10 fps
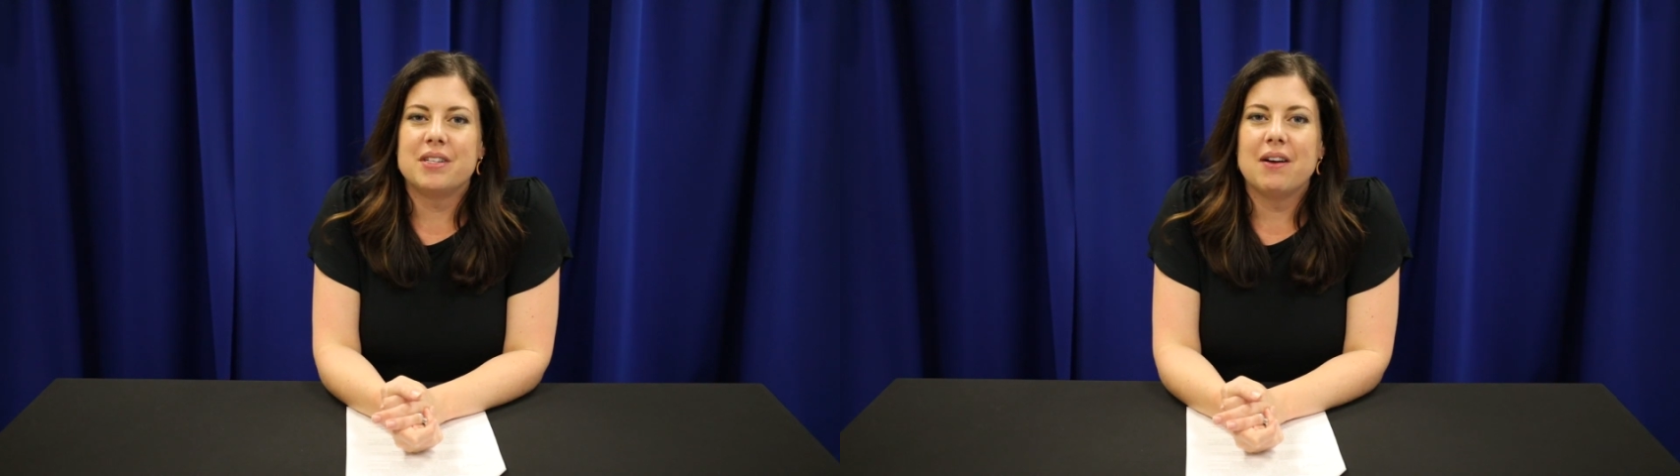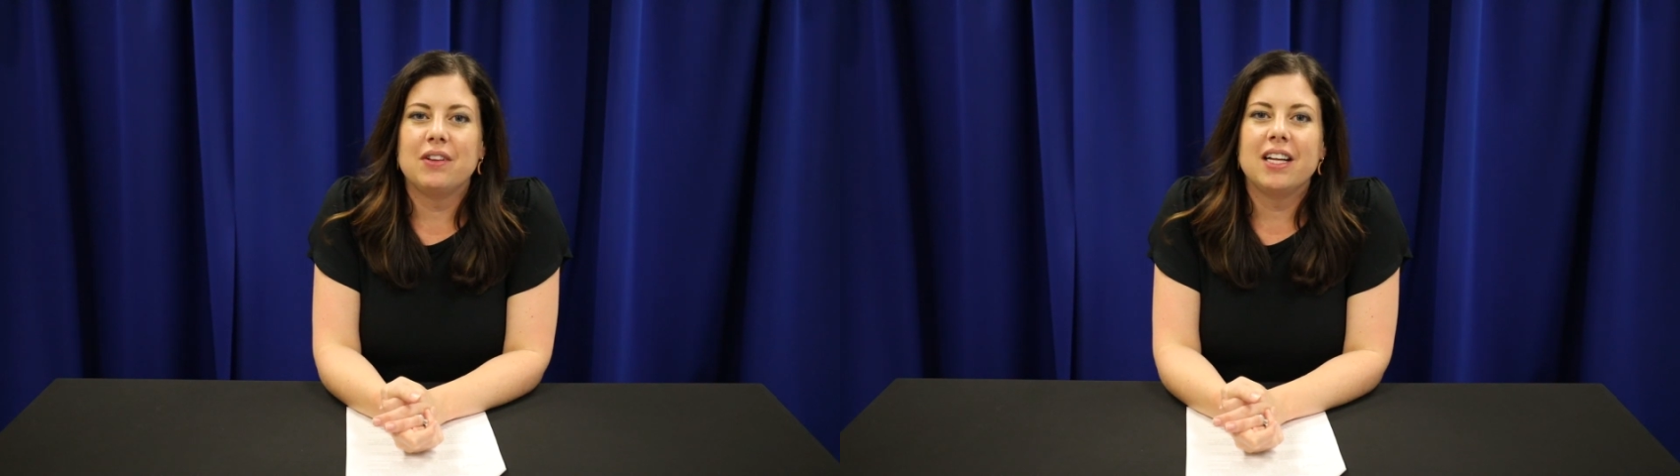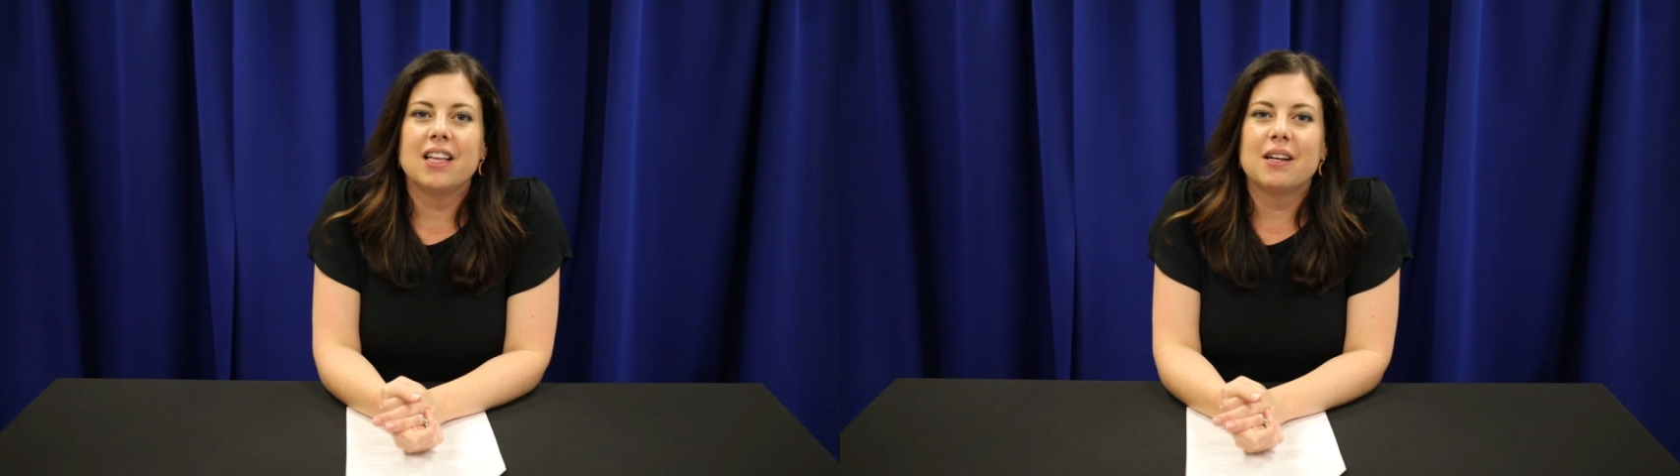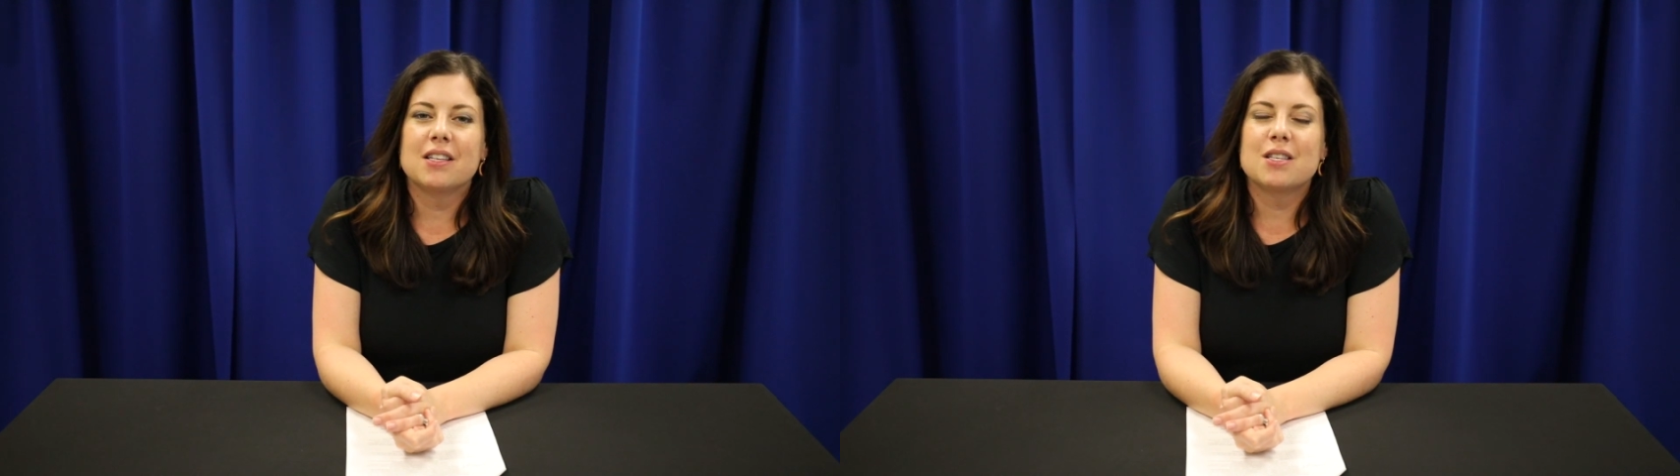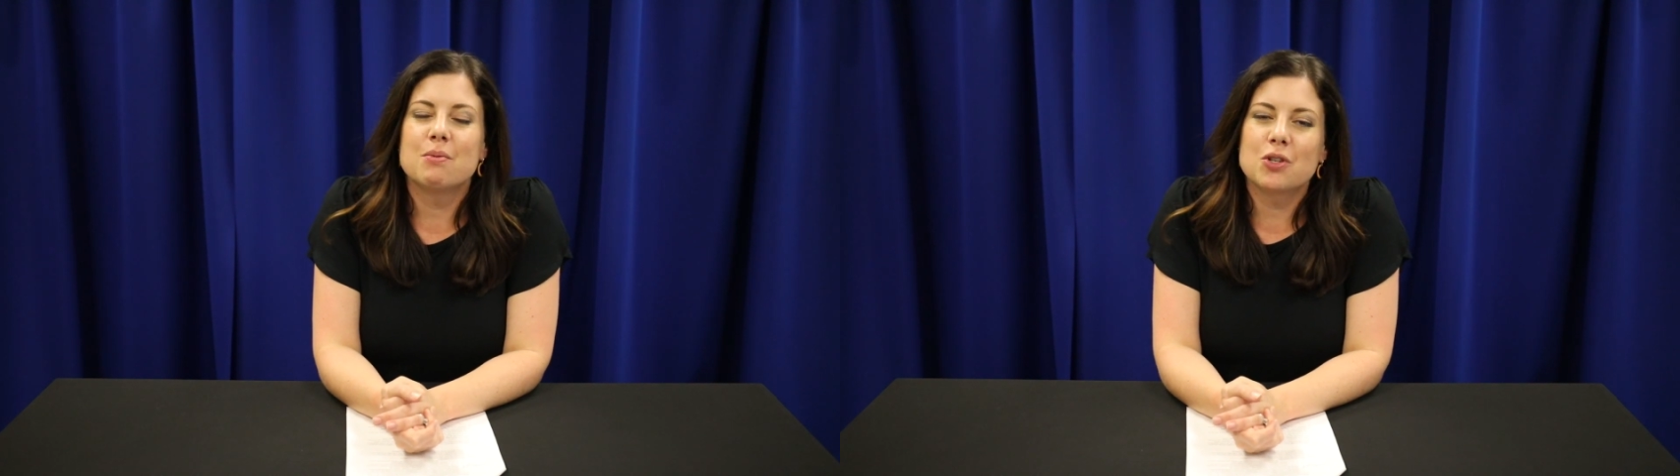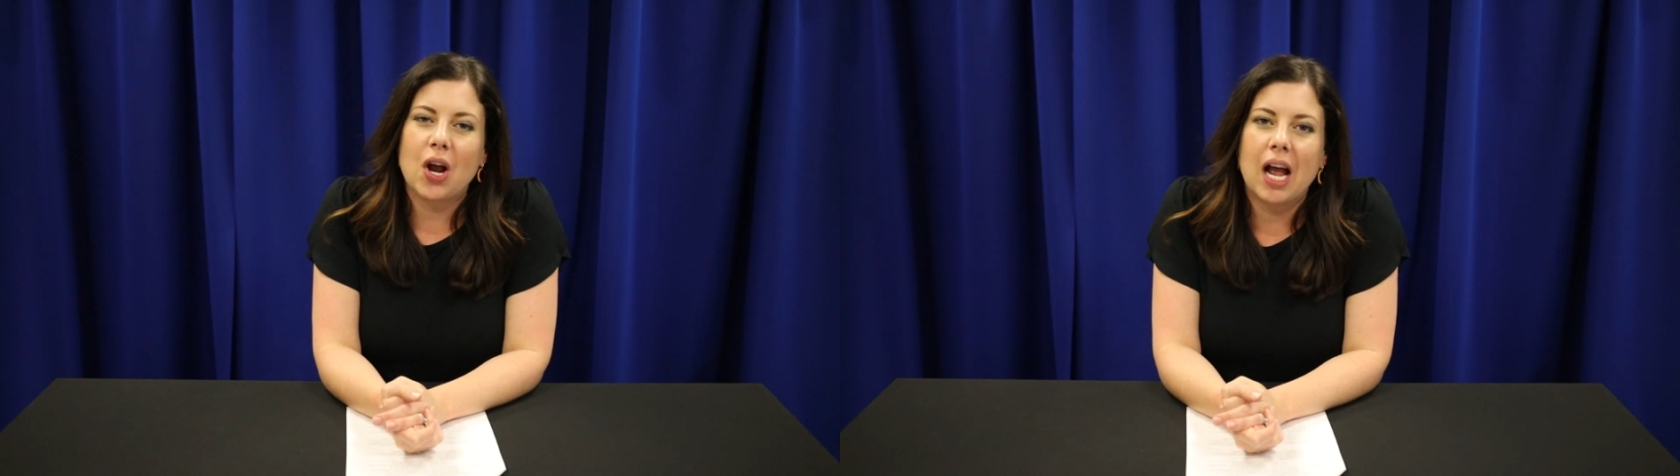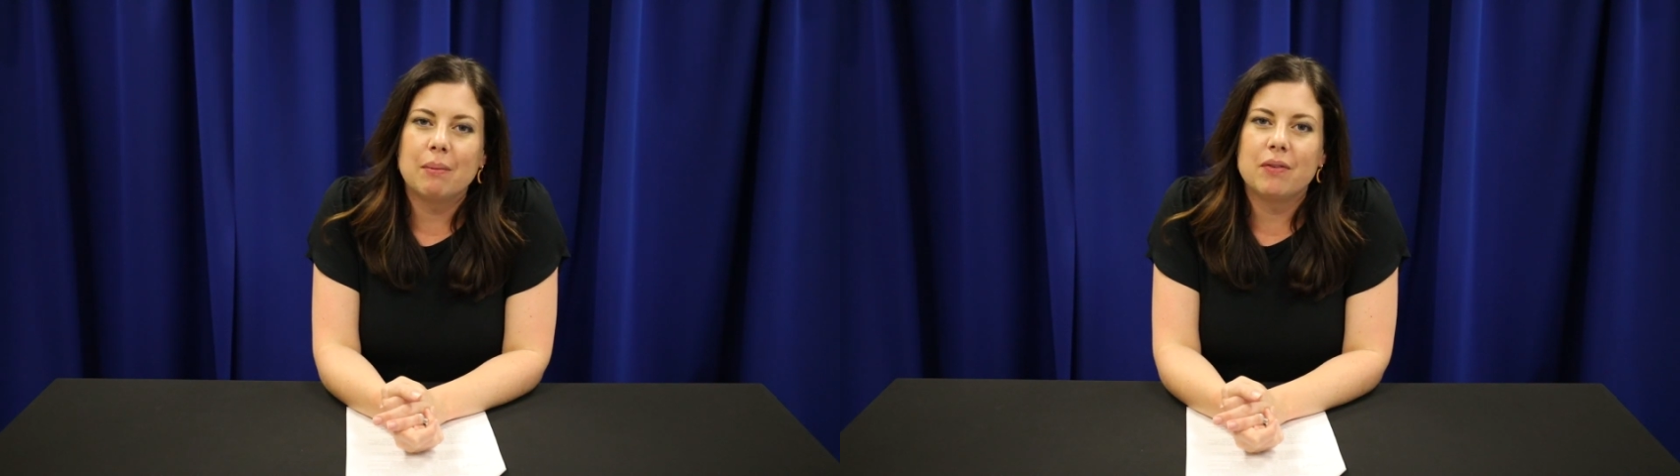Definitely click subscribe